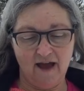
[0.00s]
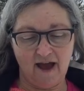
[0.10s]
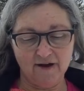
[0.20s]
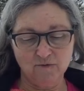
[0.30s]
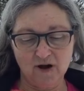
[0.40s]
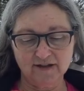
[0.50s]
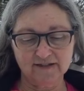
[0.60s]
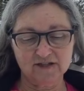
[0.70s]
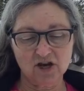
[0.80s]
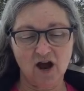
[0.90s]
I
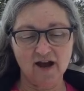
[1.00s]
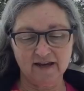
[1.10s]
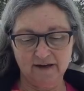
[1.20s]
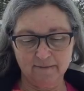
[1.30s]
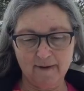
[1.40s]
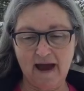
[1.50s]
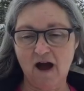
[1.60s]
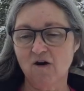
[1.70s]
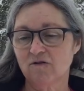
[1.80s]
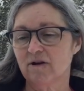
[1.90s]
was talking
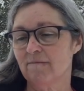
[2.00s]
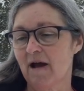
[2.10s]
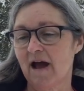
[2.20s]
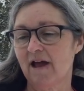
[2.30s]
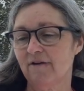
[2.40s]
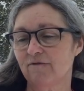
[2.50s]
about my